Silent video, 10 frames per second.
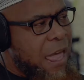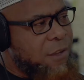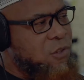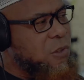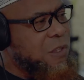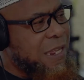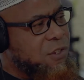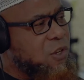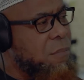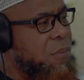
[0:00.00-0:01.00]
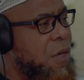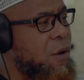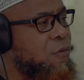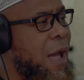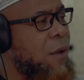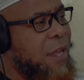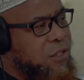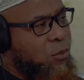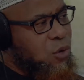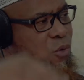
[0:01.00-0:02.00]
I used to see this young brother around
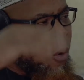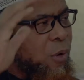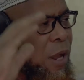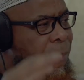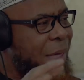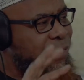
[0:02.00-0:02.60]
as he was growing up.